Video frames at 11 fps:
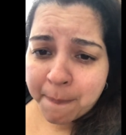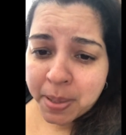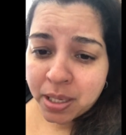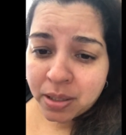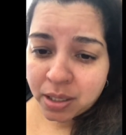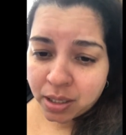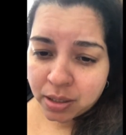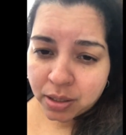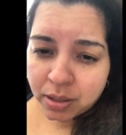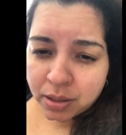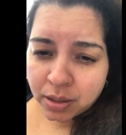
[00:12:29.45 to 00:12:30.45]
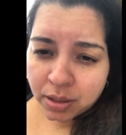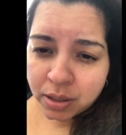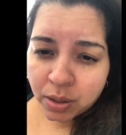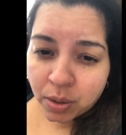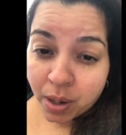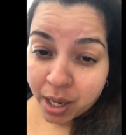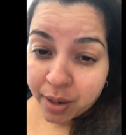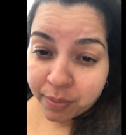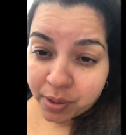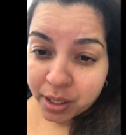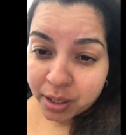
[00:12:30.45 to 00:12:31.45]
being that, you know, I
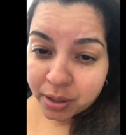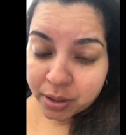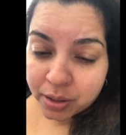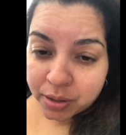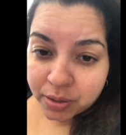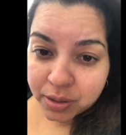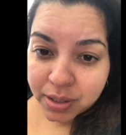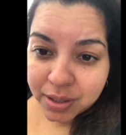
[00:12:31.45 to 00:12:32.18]
have regular